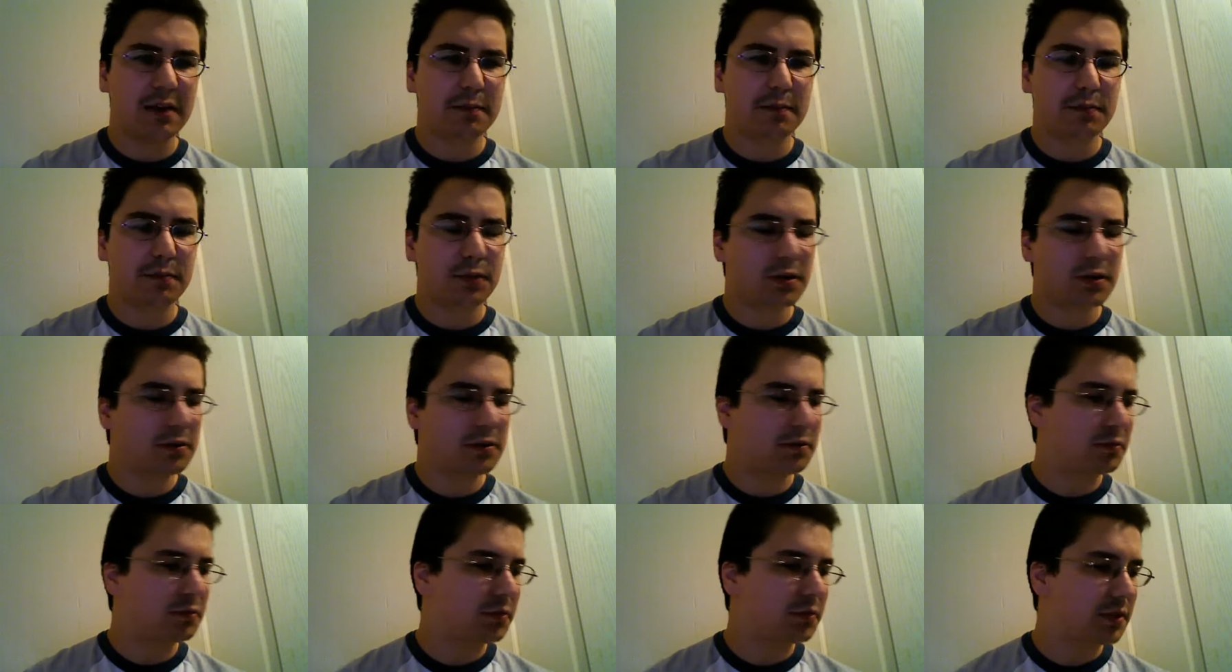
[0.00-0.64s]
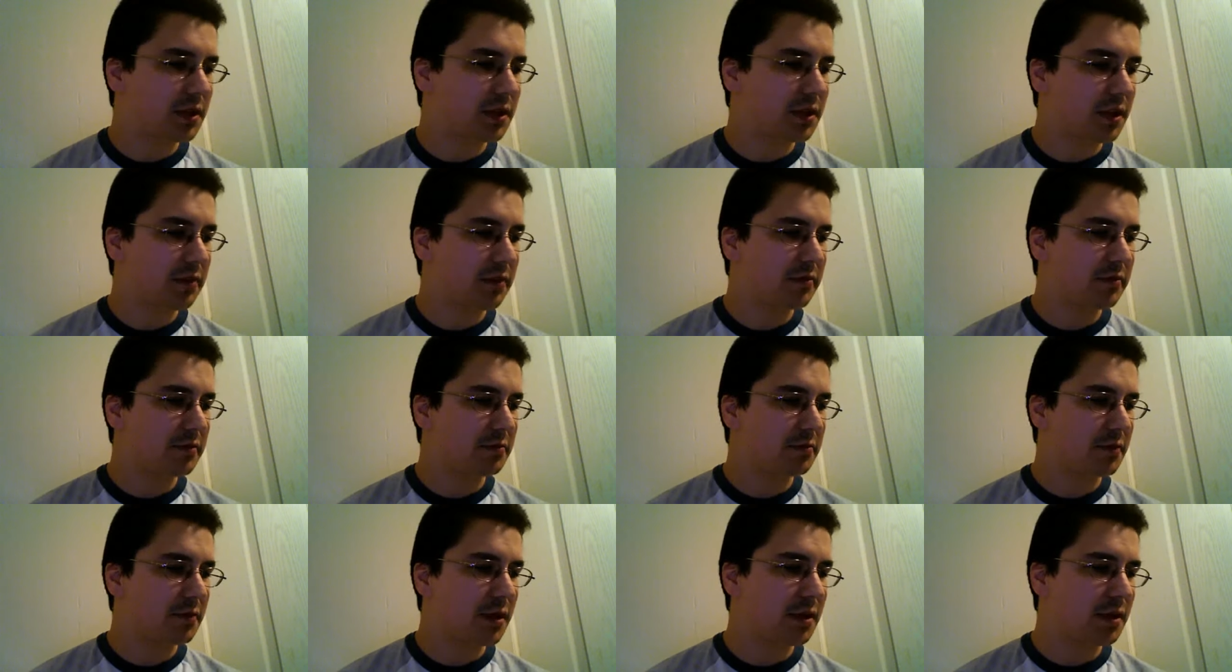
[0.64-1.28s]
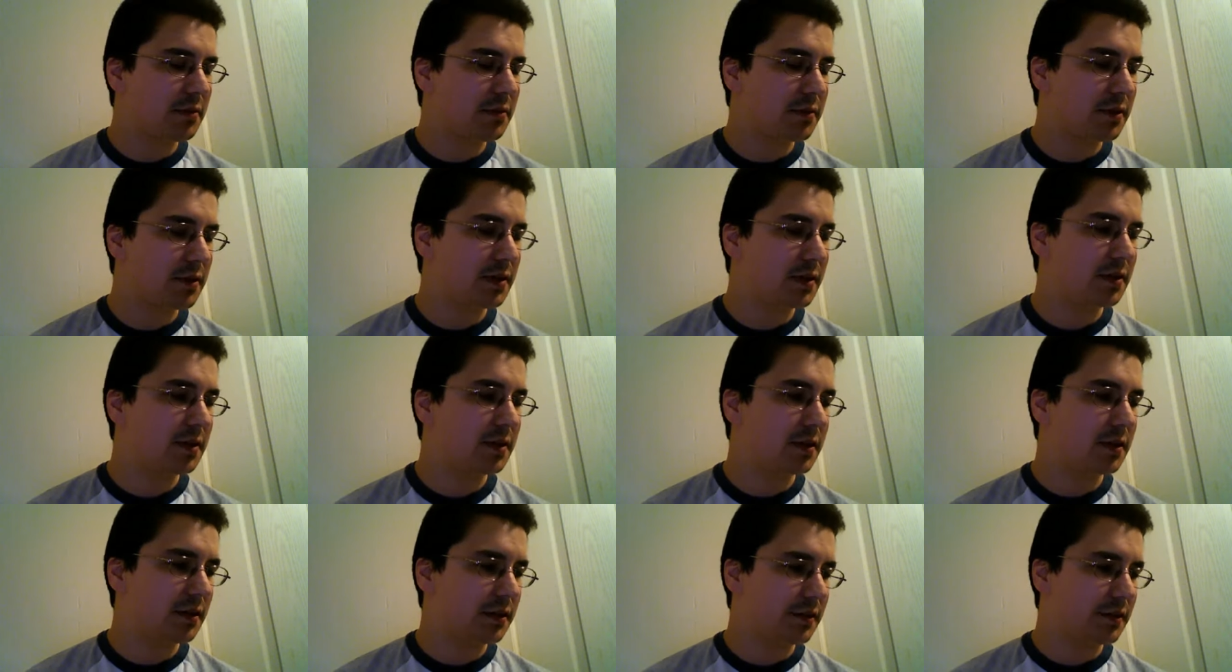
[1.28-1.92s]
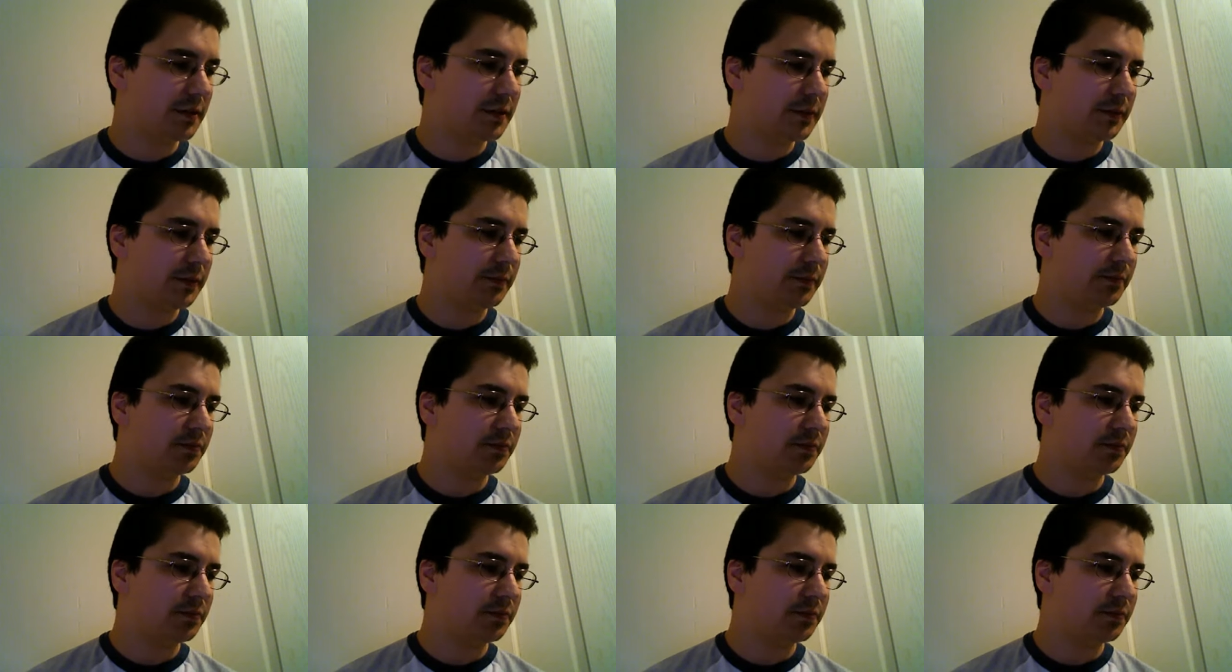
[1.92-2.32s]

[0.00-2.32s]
I probably would give it maybe